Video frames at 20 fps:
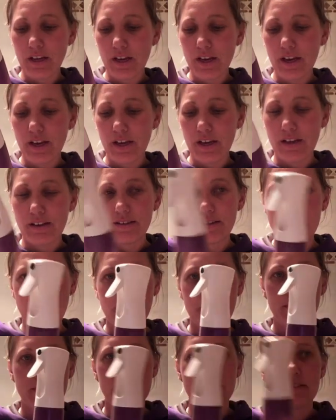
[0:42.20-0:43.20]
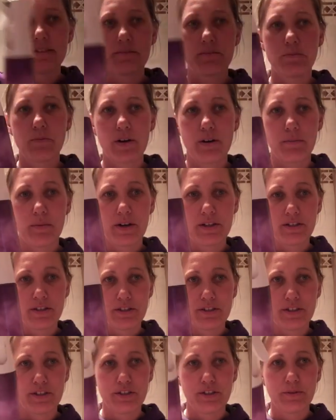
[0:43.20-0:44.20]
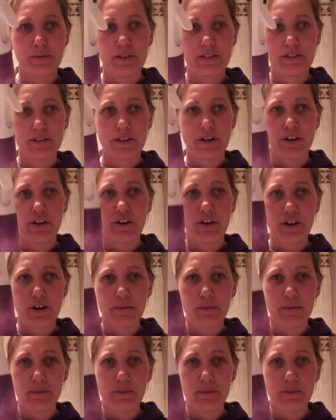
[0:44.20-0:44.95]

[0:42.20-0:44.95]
And this is one of my doTERRA ones that I got.